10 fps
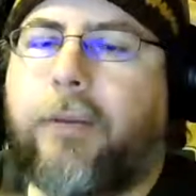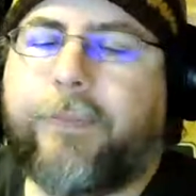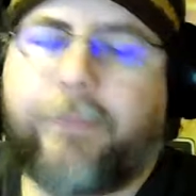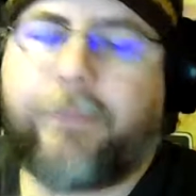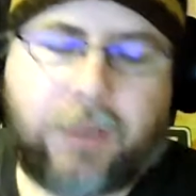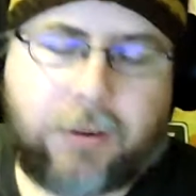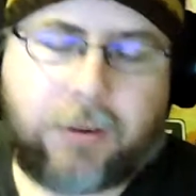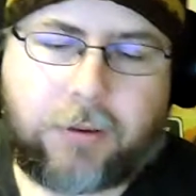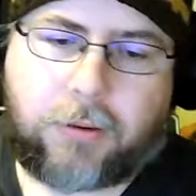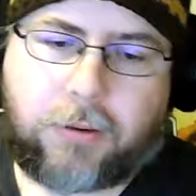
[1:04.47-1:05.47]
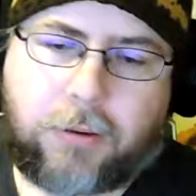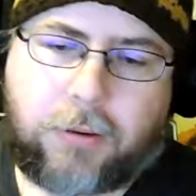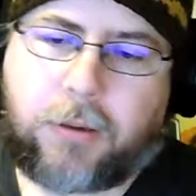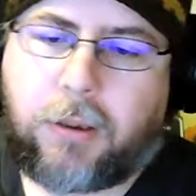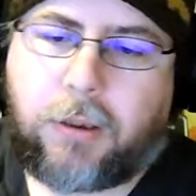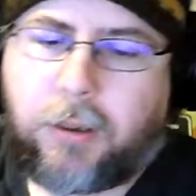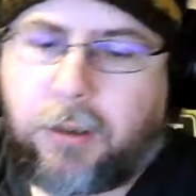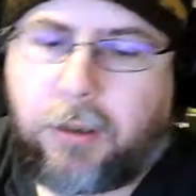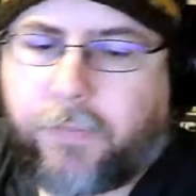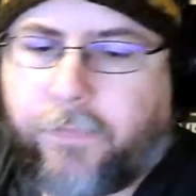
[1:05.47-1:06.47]
Yeah. That's
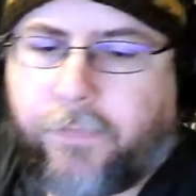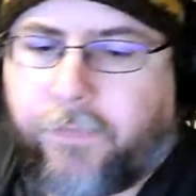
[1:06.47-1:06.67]
probably how I'd